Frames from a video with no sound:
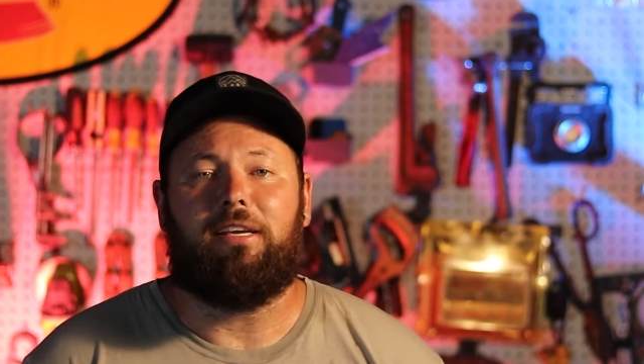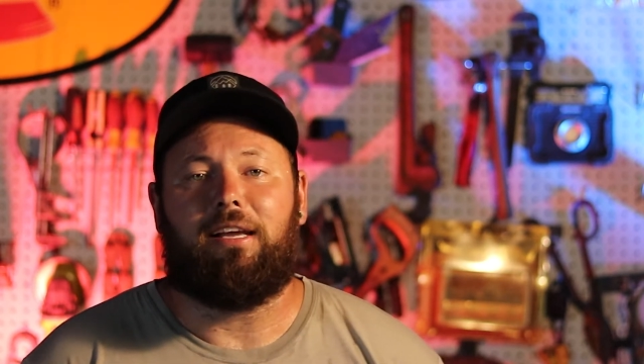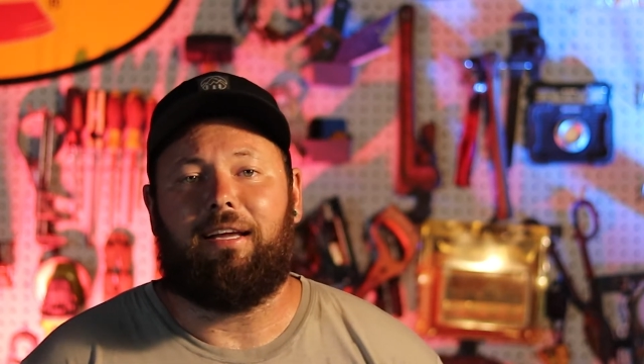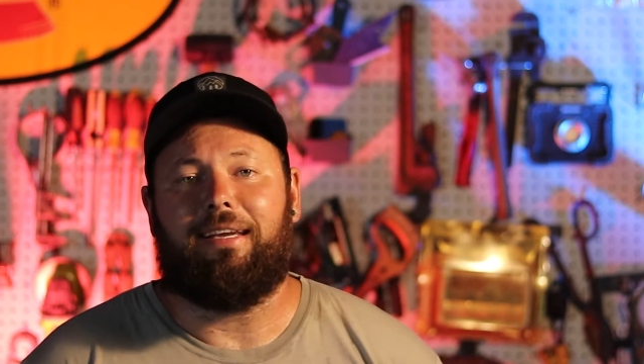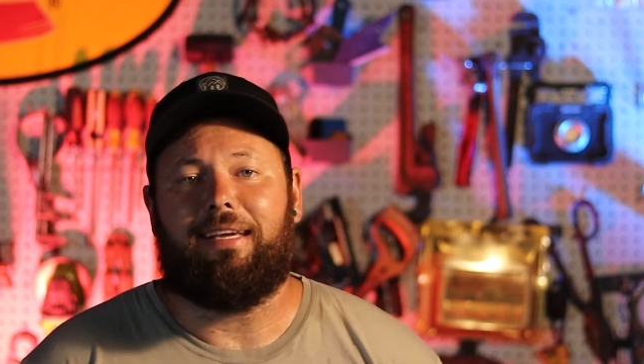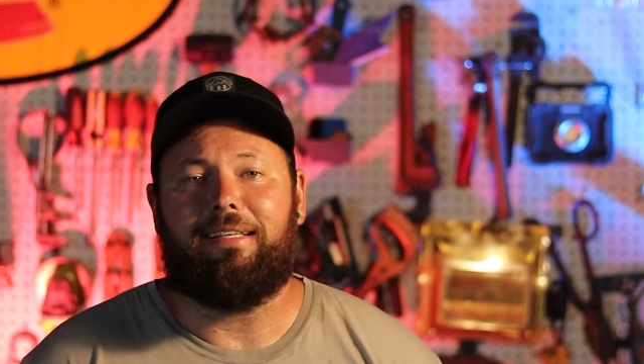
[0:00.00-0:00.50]
He
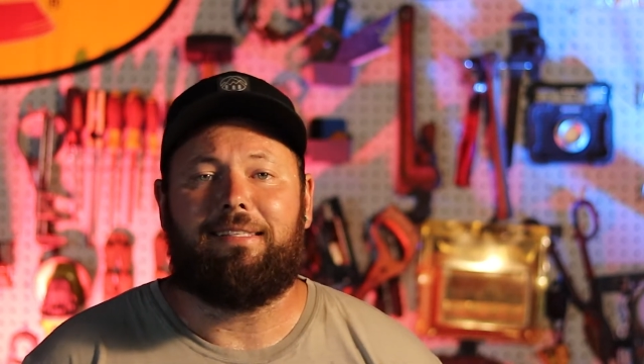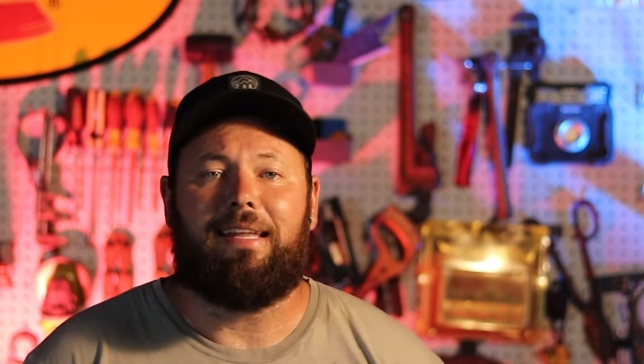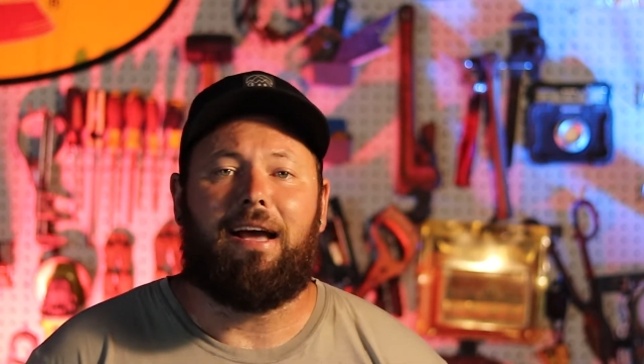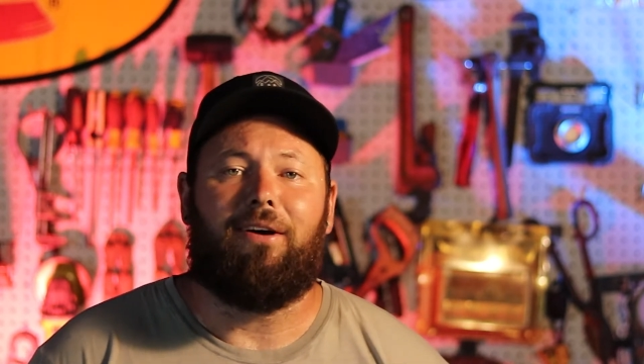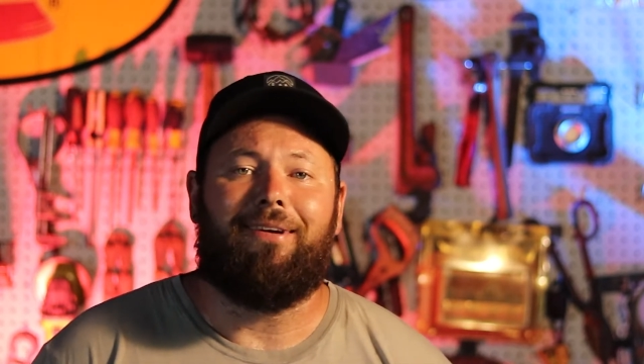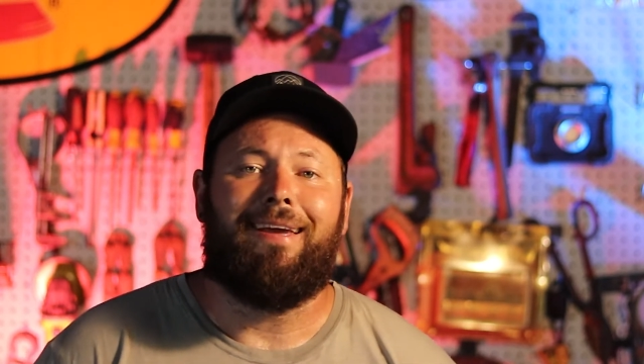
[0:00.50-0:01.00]
kind of gets
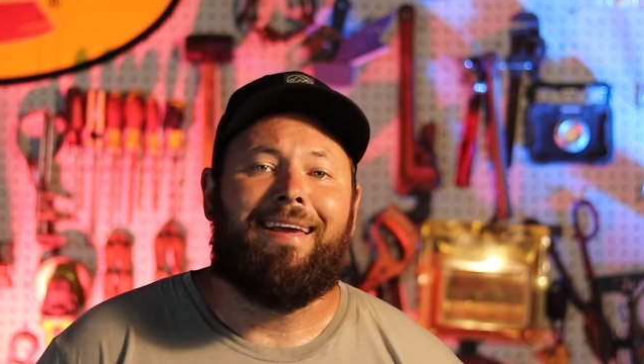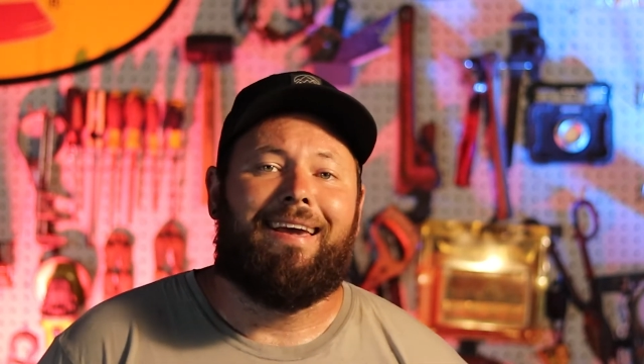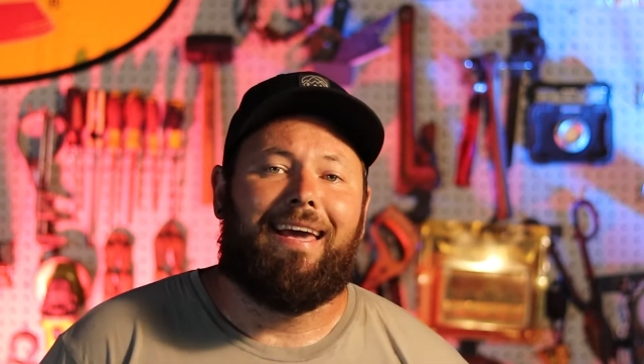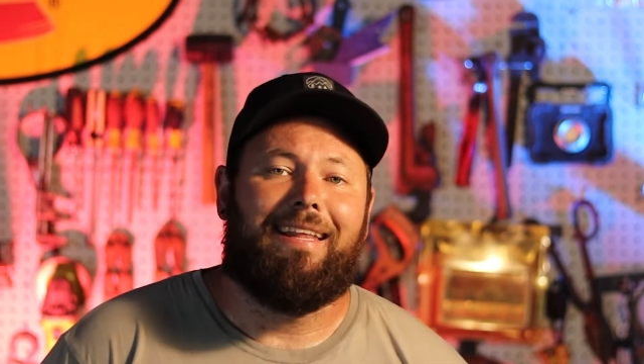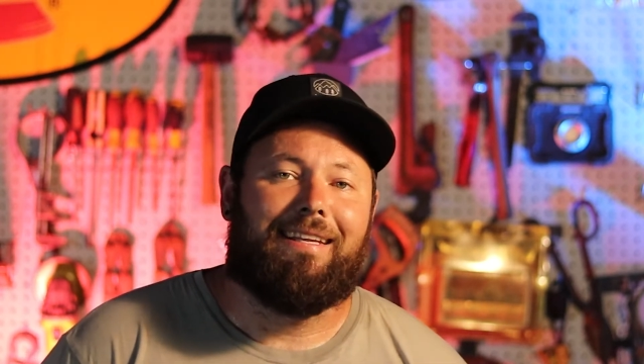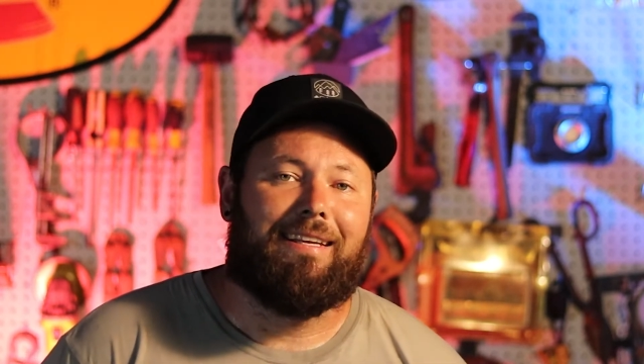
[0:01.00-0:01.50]
down
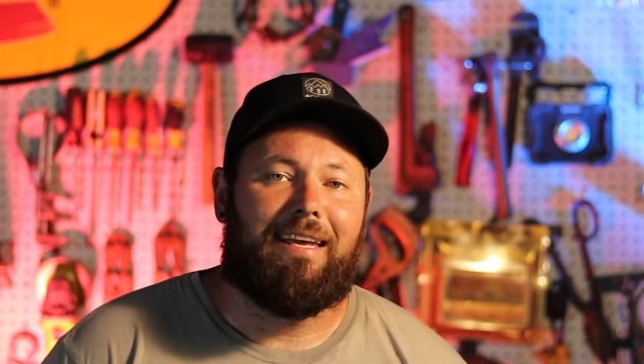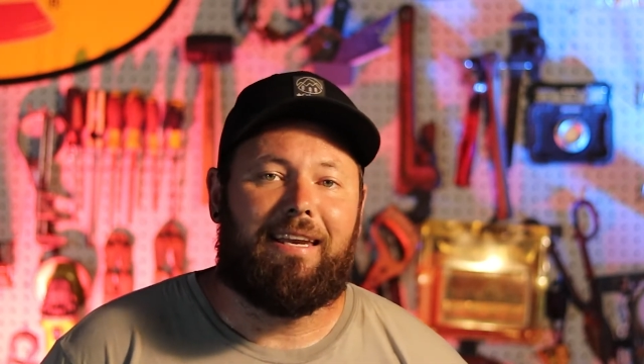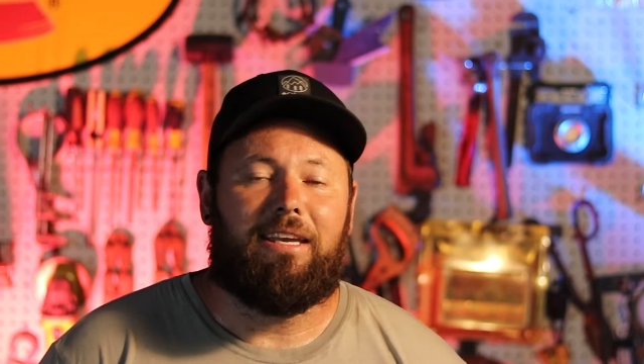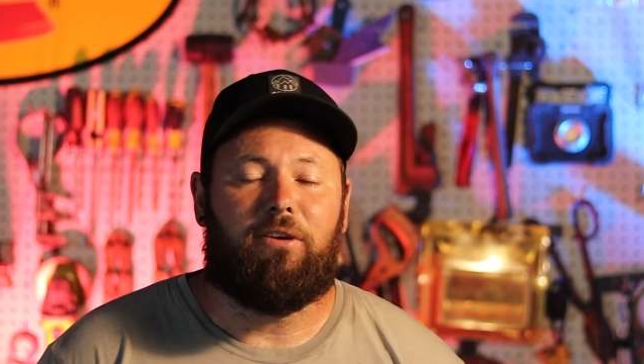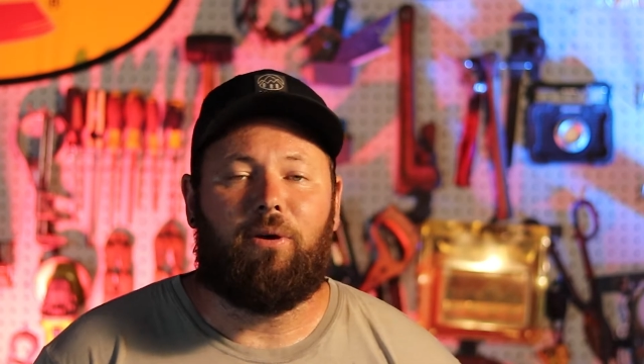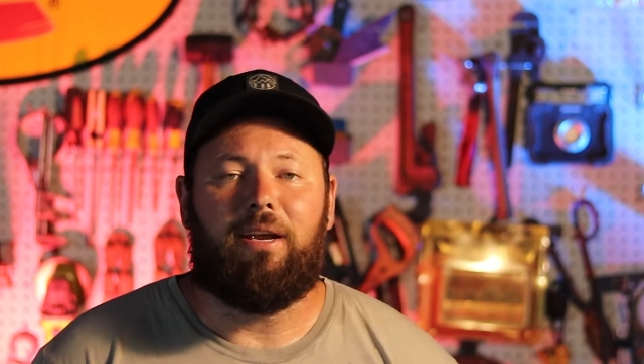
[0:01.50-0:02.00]
in the
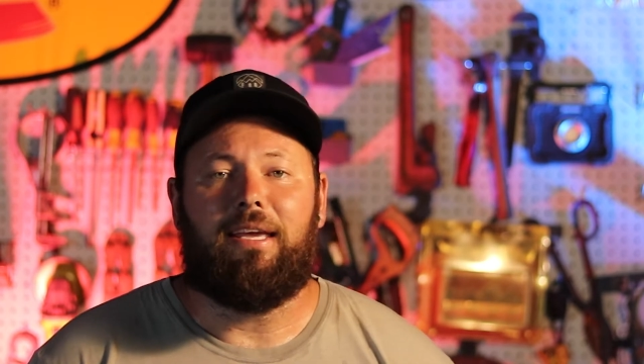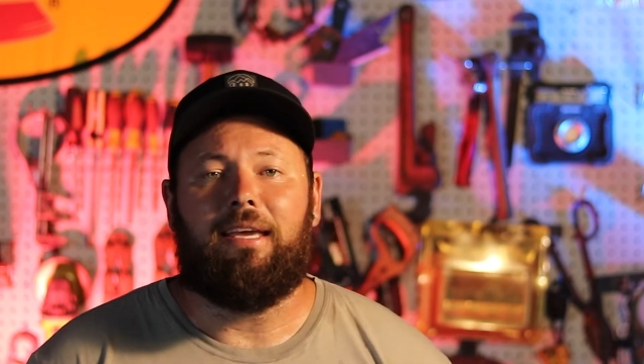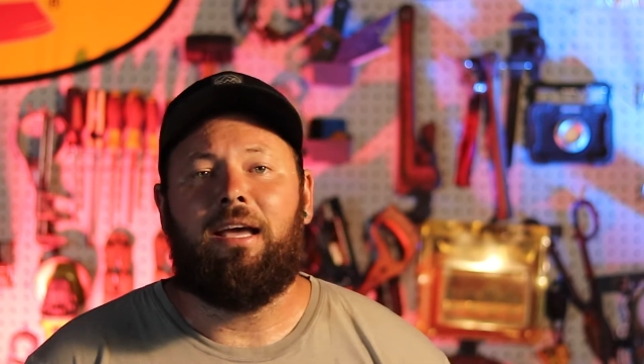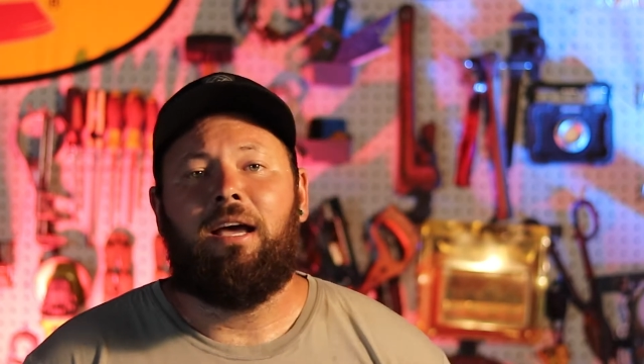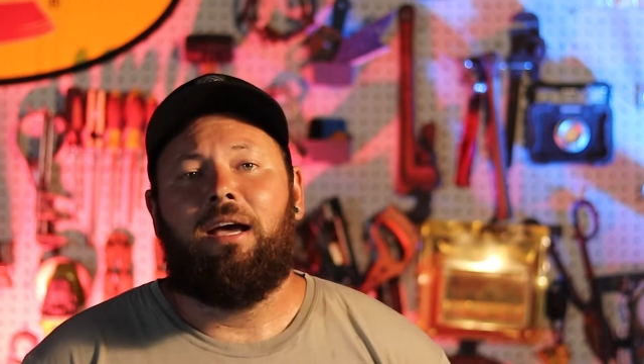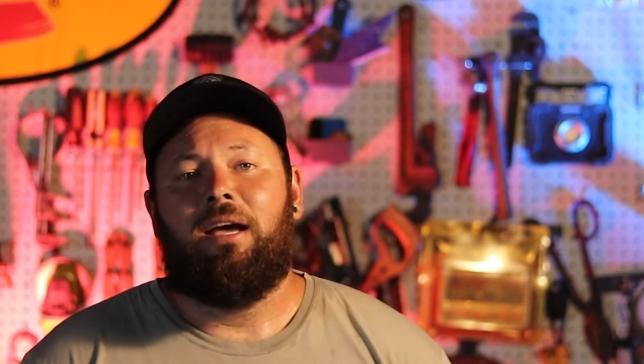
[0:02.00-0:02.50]
nitty gritty.